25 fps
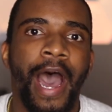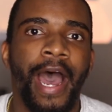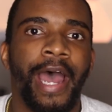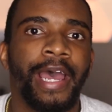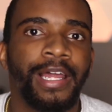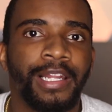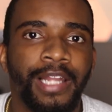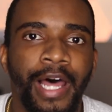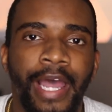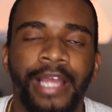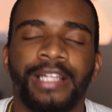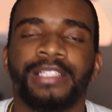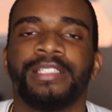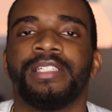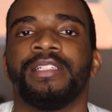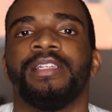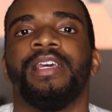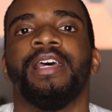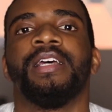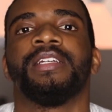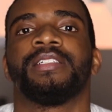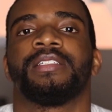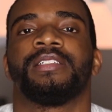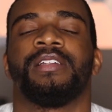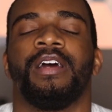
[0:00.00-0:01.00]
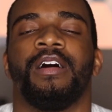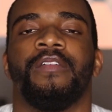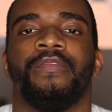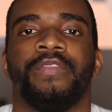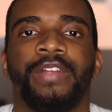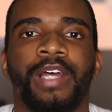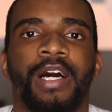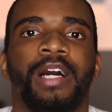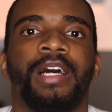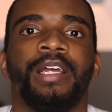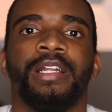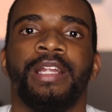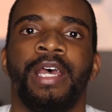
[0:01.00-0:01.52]
I like to get stuff
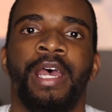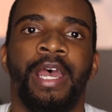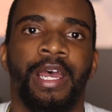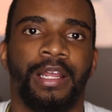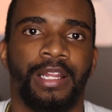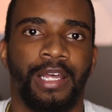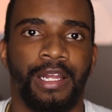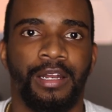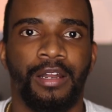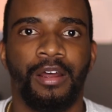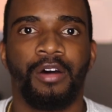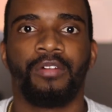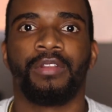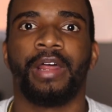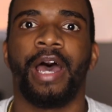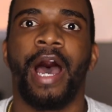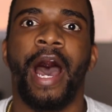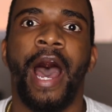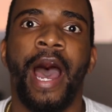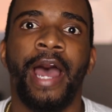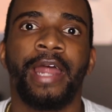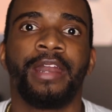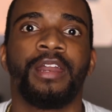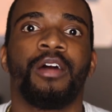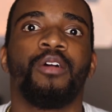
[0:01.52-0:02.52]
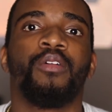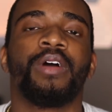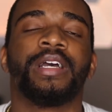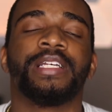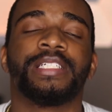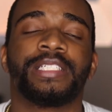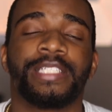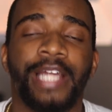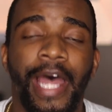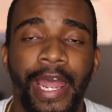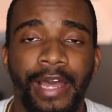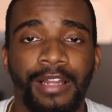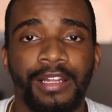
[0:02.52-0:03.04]
done. They know that I know
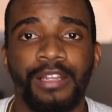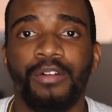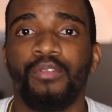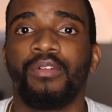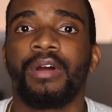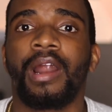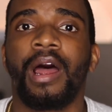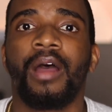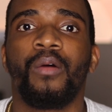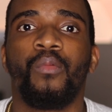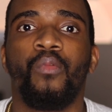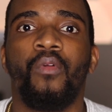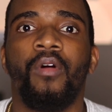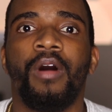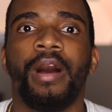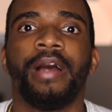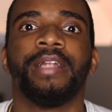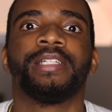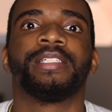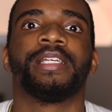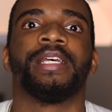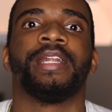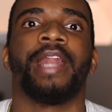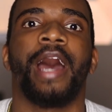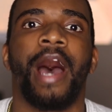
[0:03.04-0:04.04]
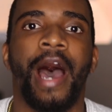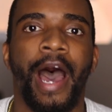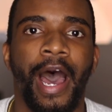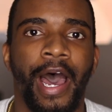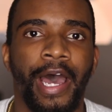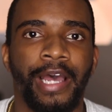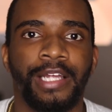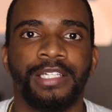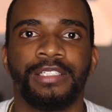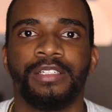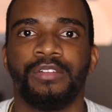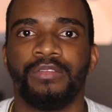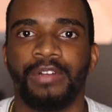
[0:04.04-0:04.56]
exactly what I want, and
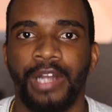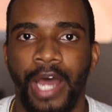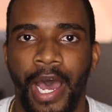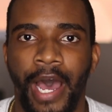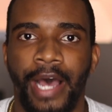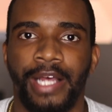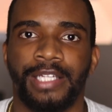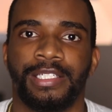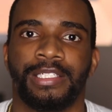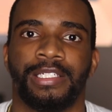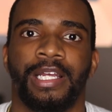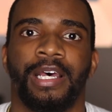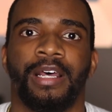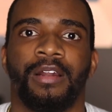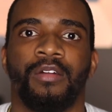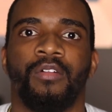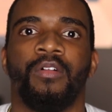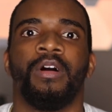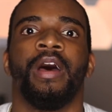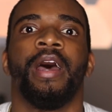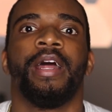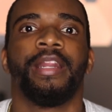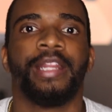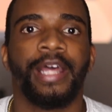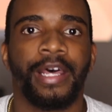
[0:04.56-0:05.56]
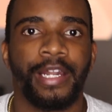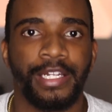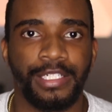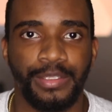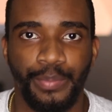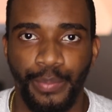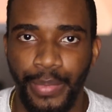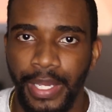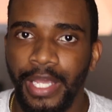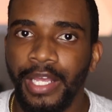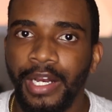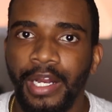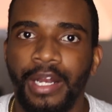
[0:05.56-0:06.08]
I do not settle. That is
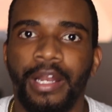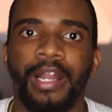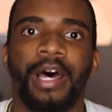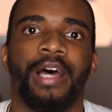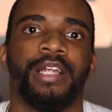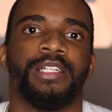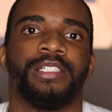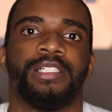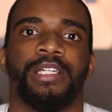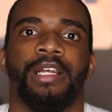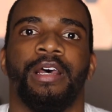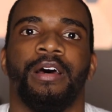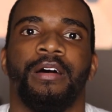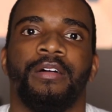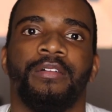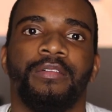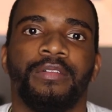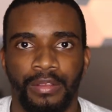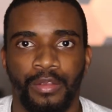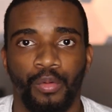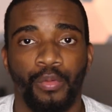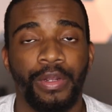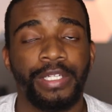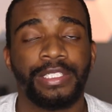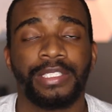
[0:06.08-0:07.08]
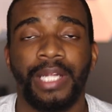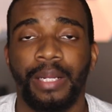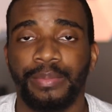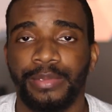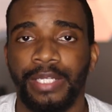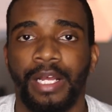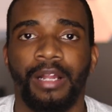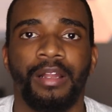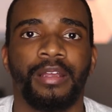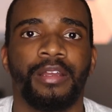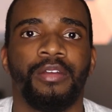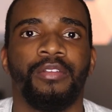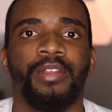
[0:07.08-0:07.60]
me in a nutshell. The reason I'm
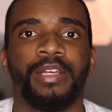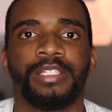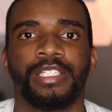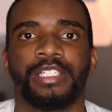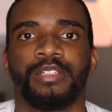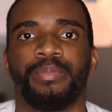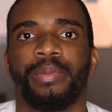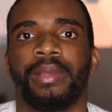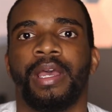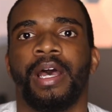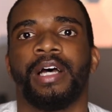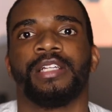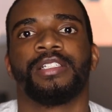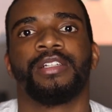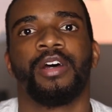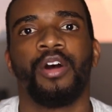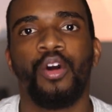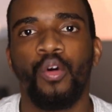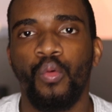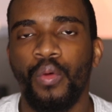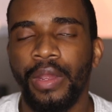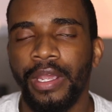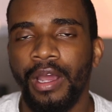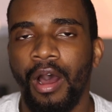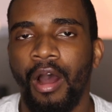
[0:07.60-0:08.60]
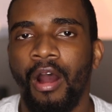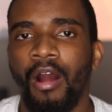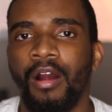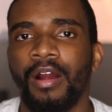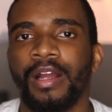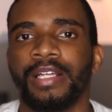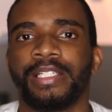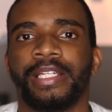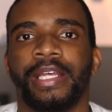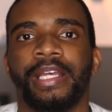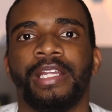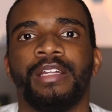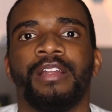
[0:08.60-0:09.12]
telling you this is because who we are
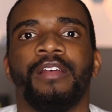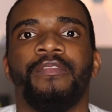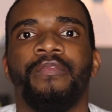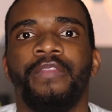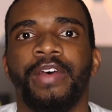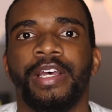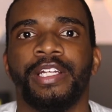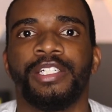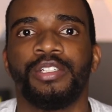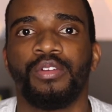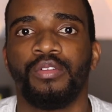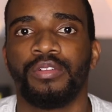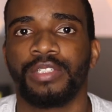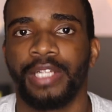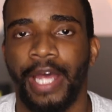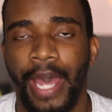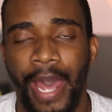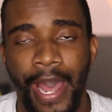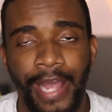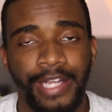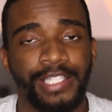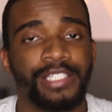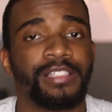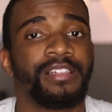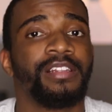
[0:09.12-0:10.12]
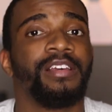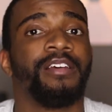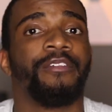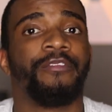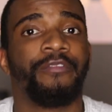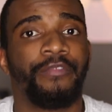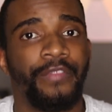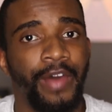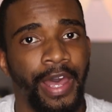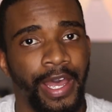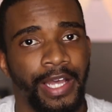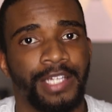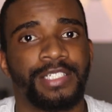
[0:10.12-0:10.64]
as individuals actually
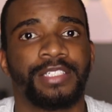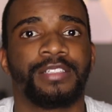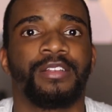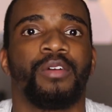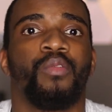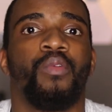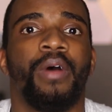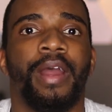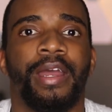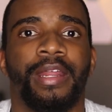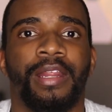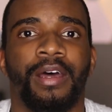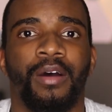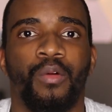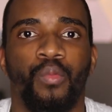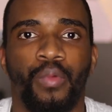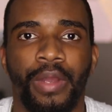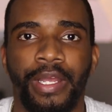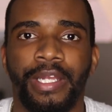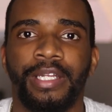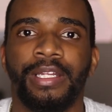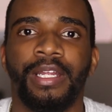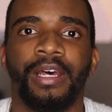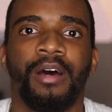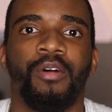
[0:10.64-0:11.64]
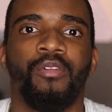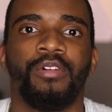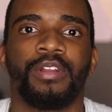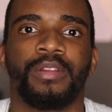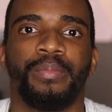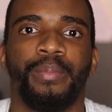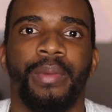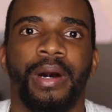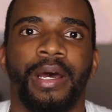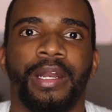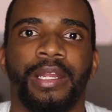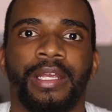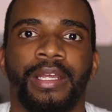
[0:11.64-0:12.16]
affects the way that we deal with
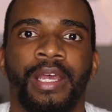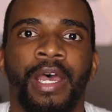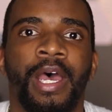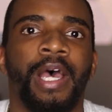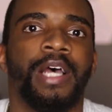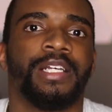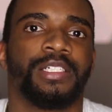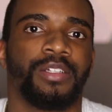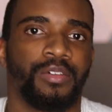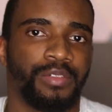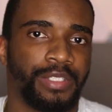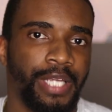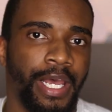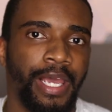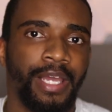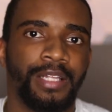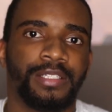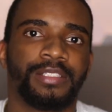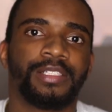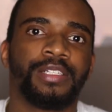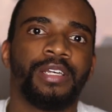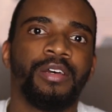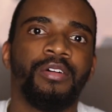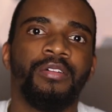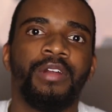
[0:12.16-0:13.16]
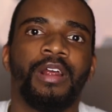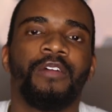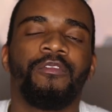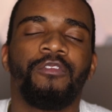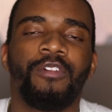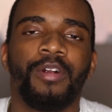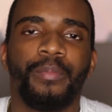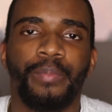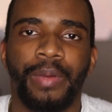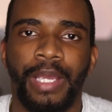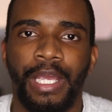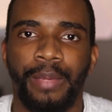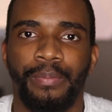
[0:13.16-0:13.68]
money. So take two
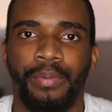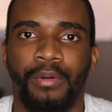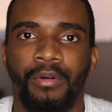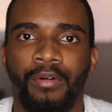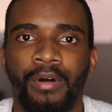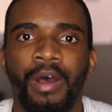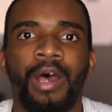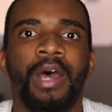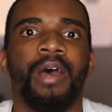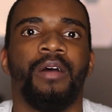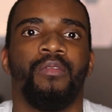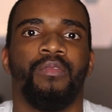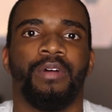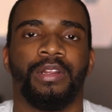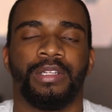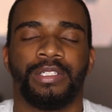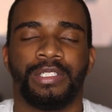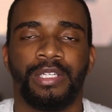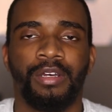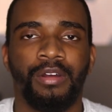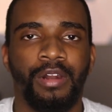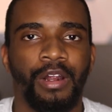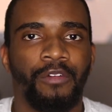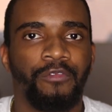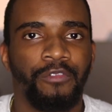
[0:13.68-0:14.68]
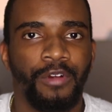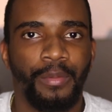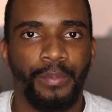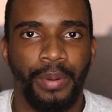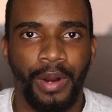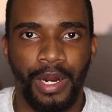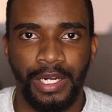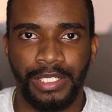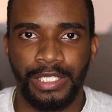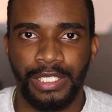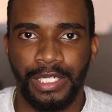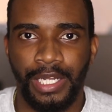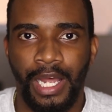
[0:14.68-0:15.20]
different people with two different
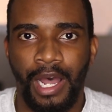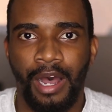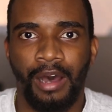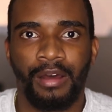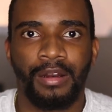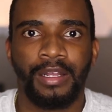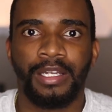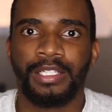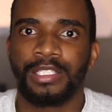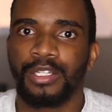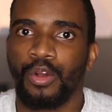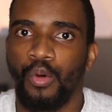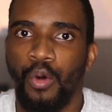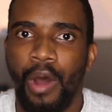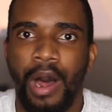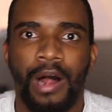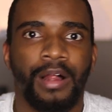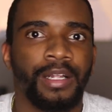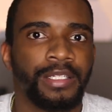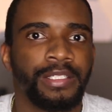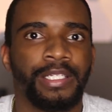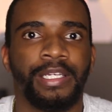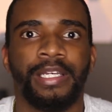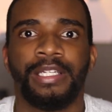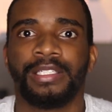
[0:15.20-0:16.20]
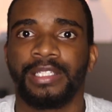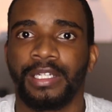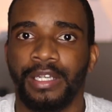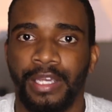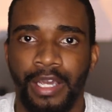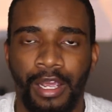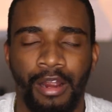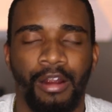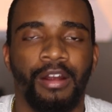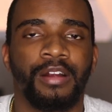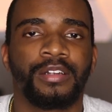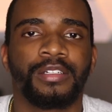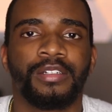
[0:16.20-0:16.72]
personalities, qualities, and
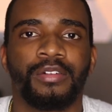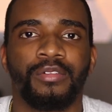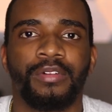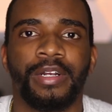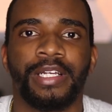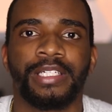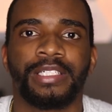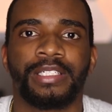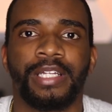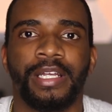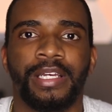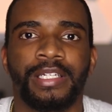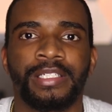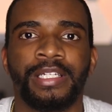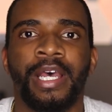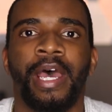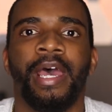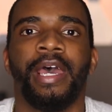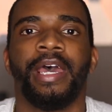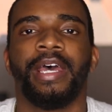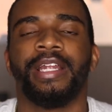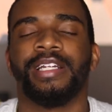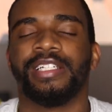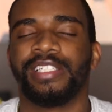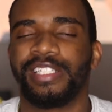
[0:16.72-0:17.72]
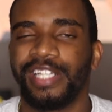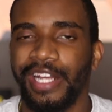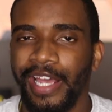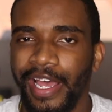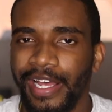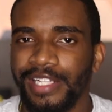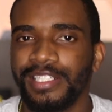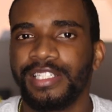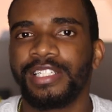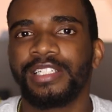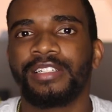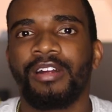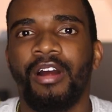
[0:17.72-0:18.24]
characteristics, and
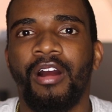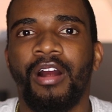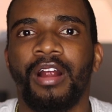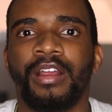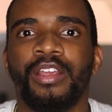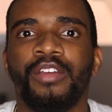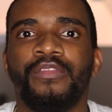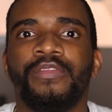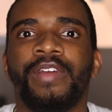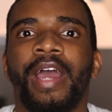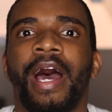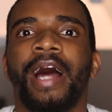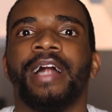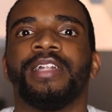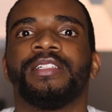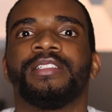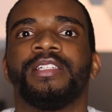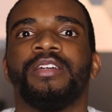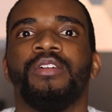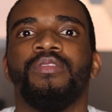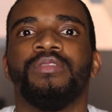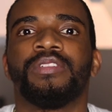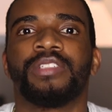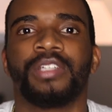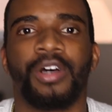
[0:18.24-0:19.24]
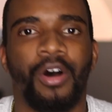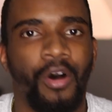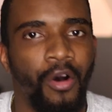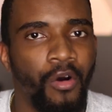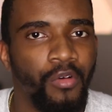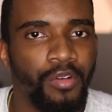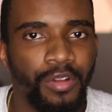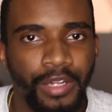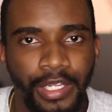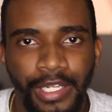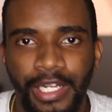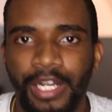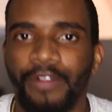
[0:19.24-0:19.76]
chances are you've got two
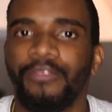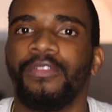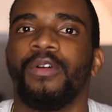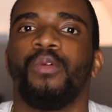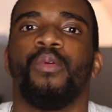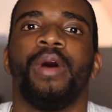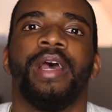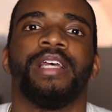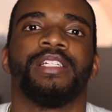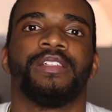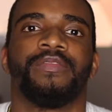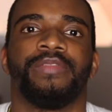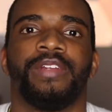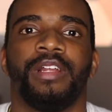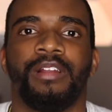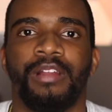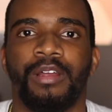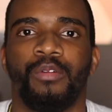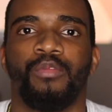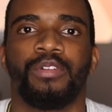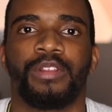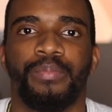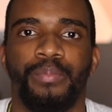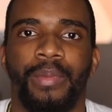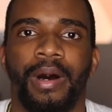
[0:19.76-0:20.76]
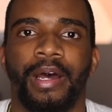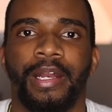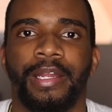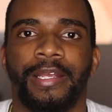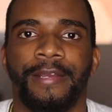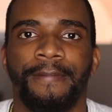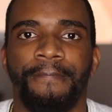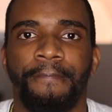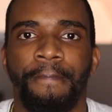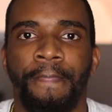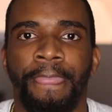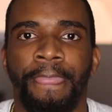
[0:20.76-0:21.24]
totally different ways of dealing with money.